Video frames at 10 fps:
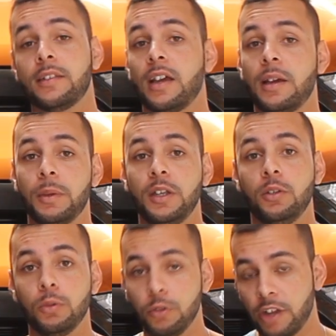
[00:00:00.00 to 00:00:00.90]
as I am a
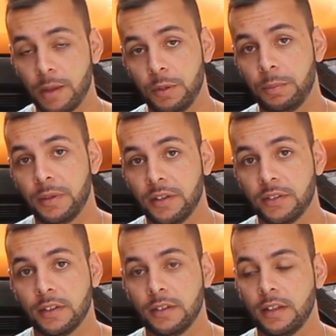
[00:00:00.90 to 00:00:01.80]
huge Apple
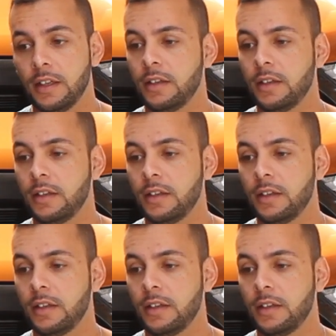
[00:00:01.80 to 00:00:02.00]
person.